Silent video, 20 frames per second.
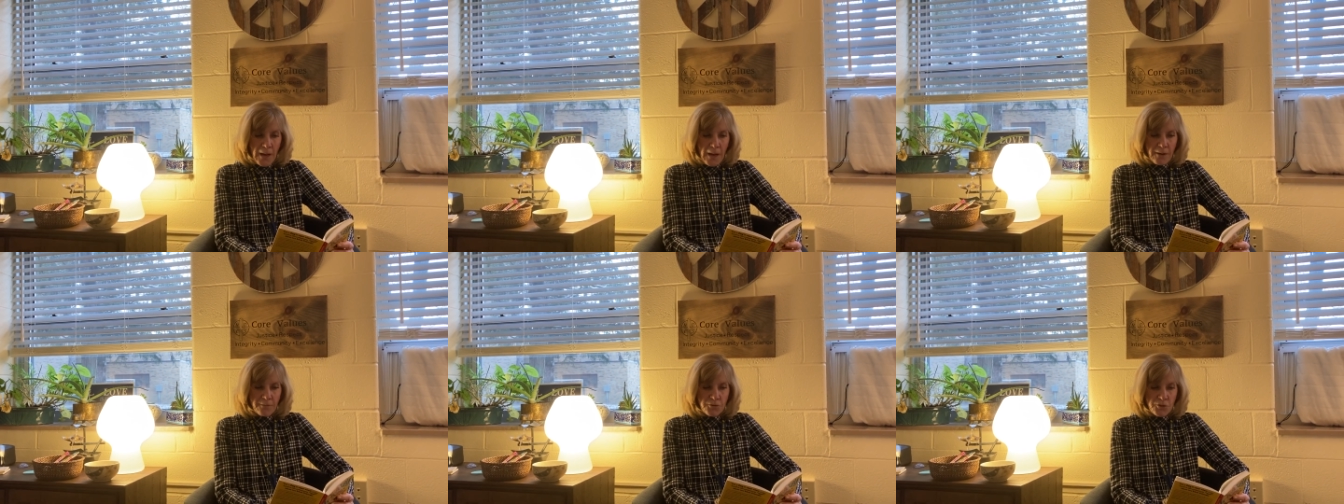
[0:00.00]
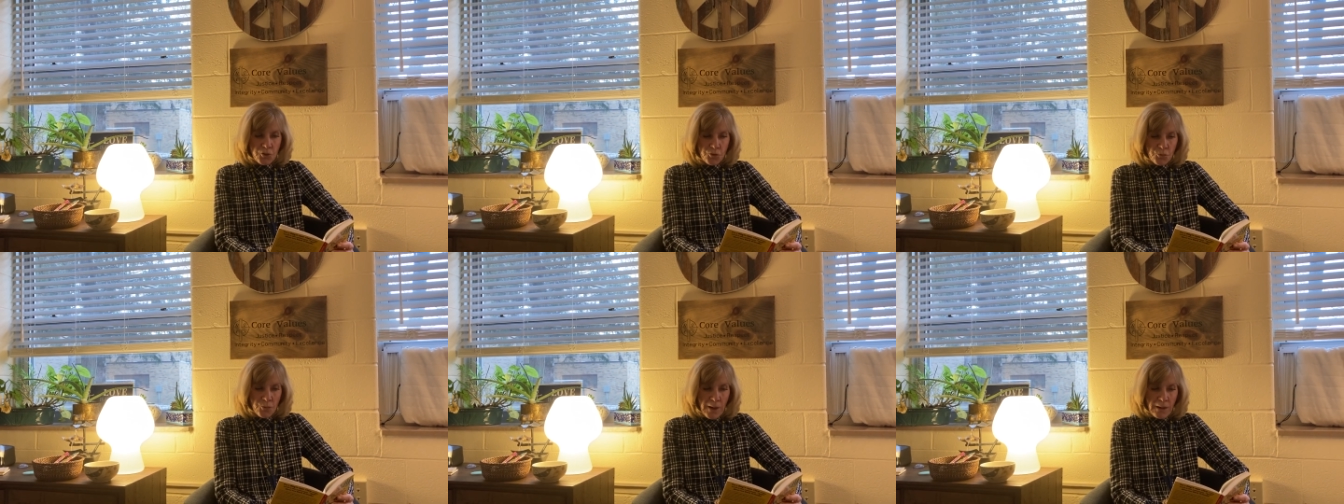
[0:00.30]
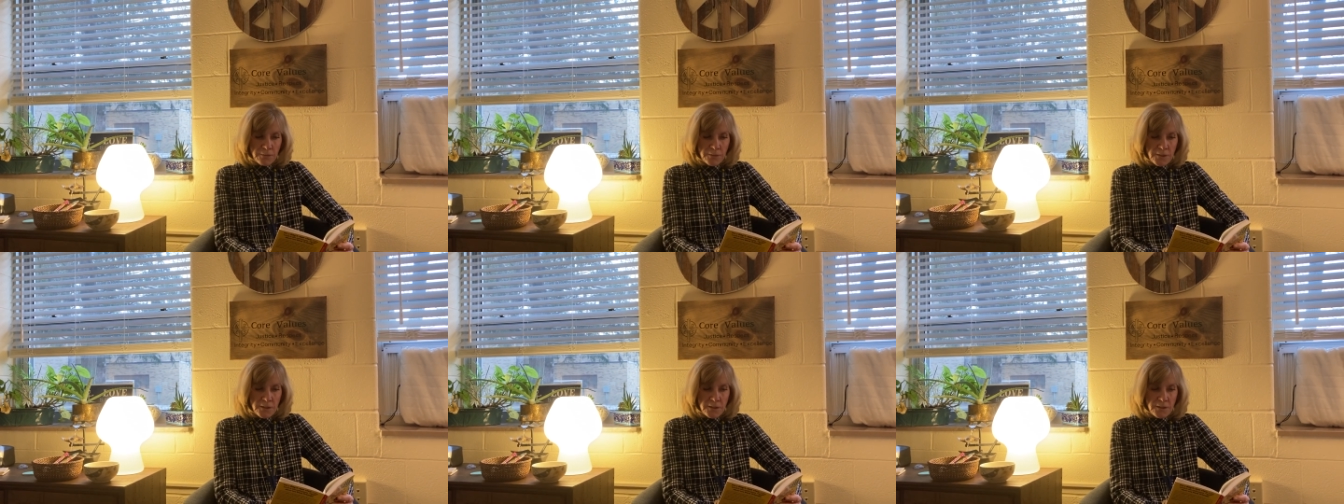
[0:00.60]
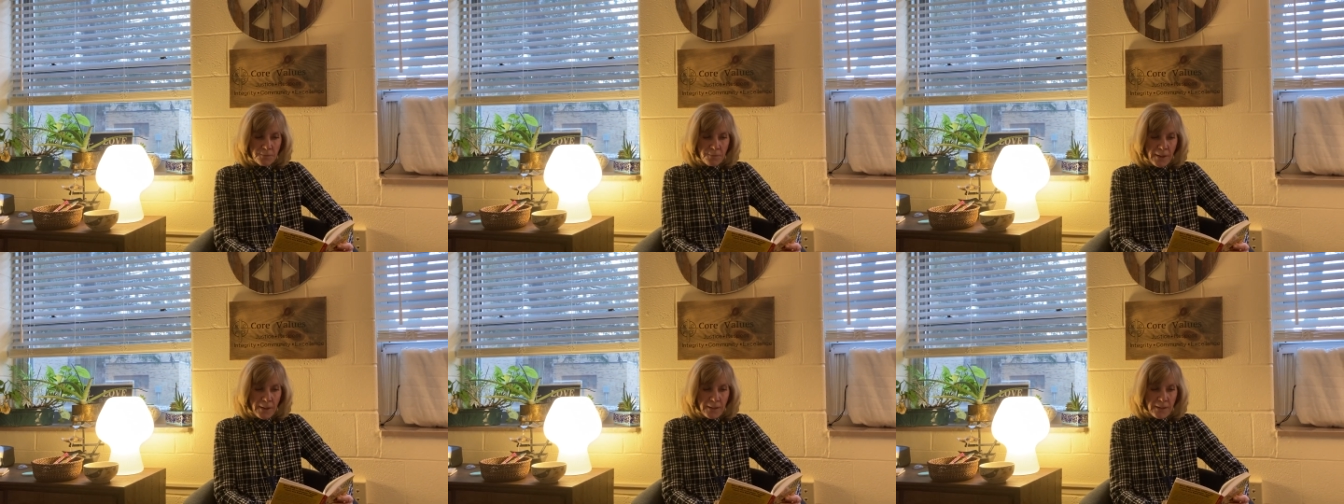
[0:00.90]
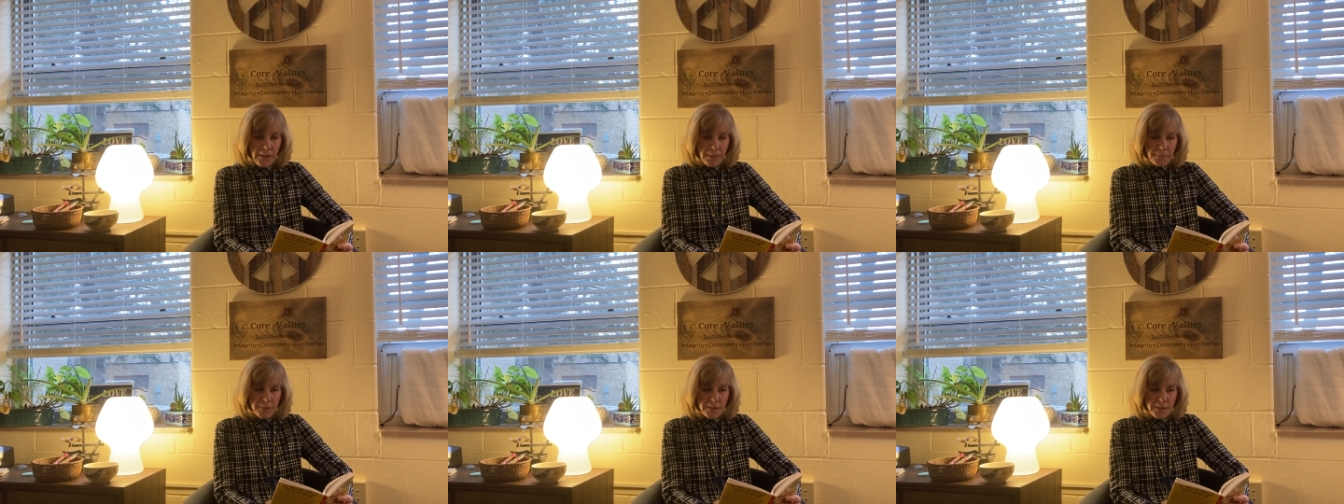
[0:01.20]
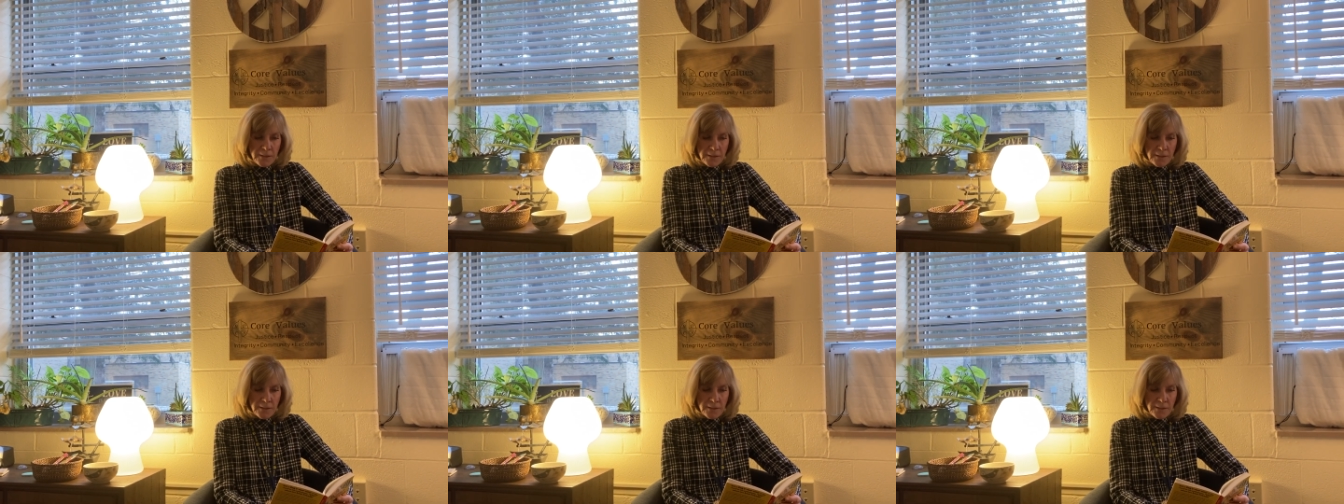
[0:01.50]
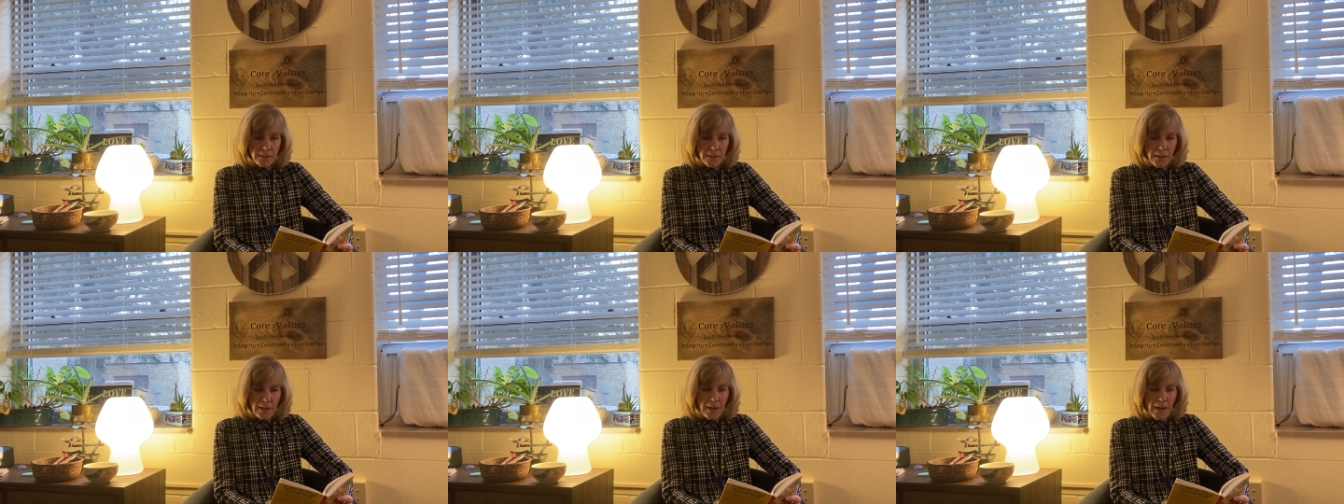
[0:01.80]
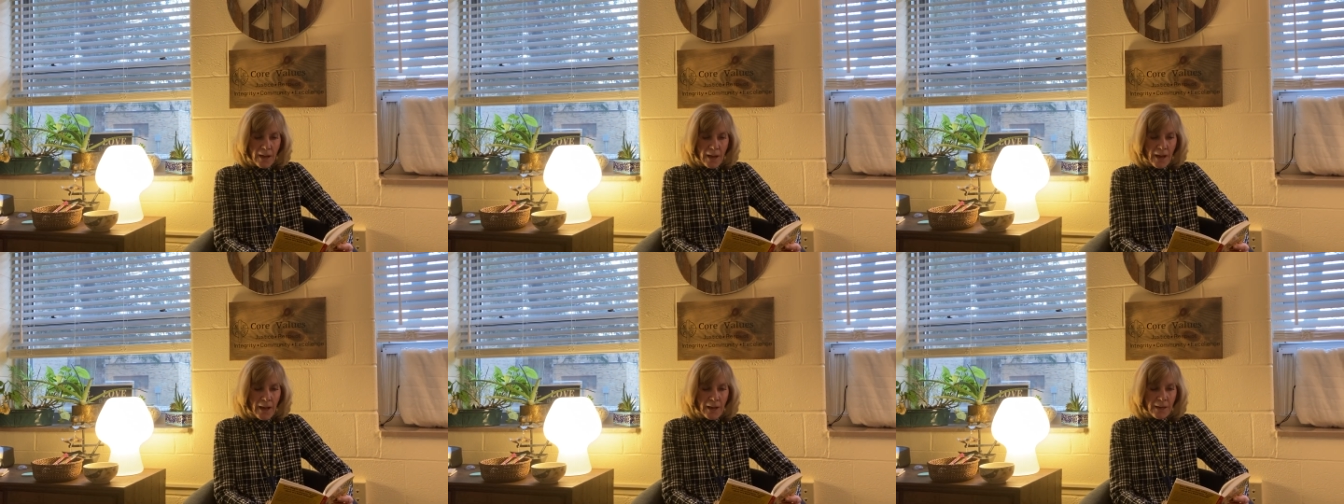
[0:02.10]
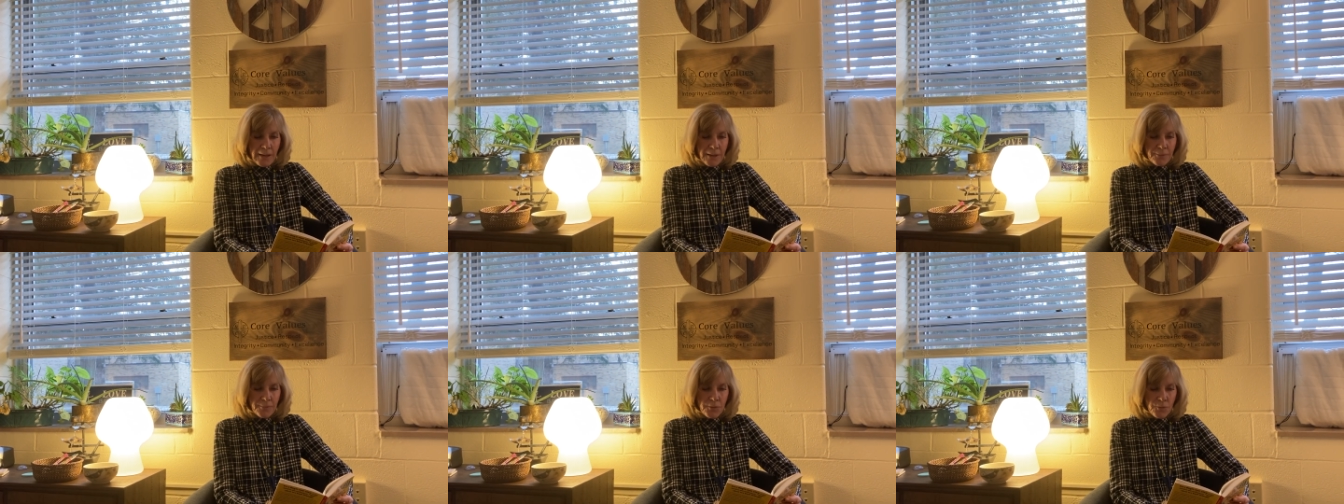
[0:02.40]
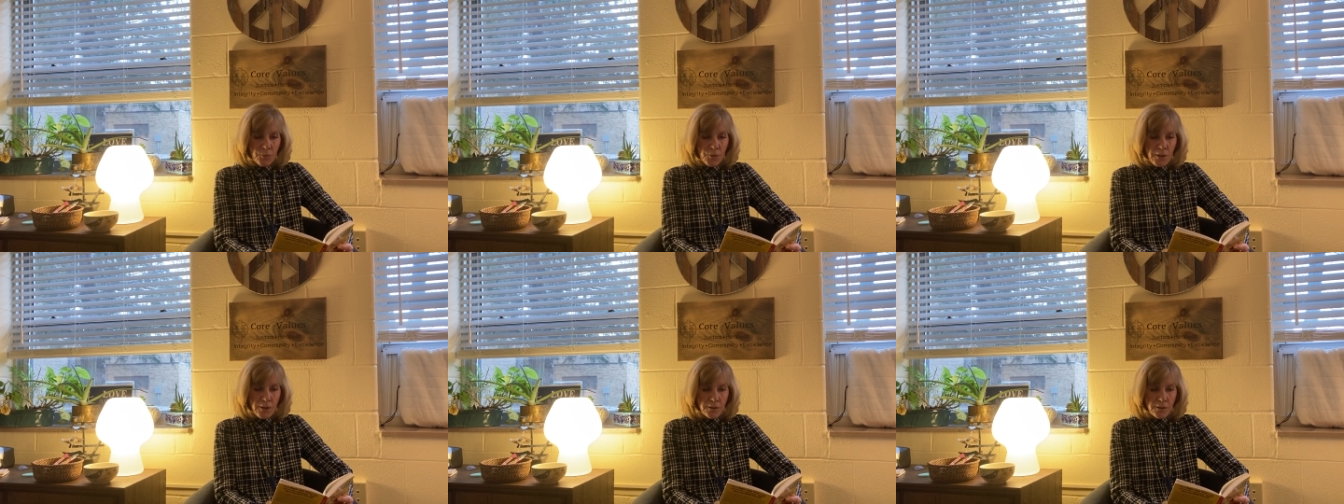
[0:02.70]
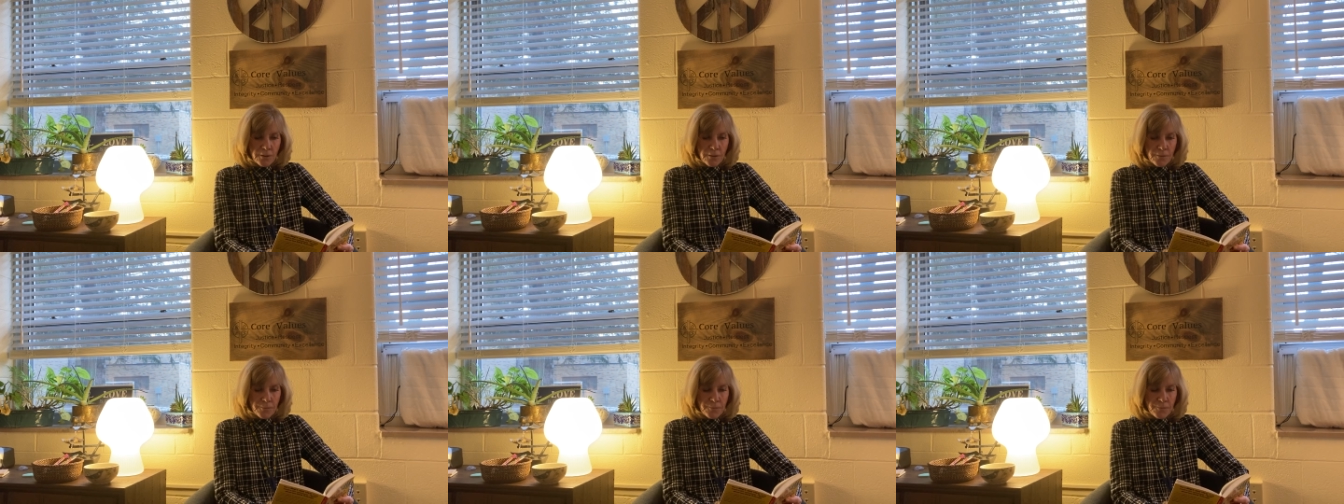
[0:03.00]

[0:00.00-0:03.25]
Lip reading: have trounced my nemesis. I am the winner.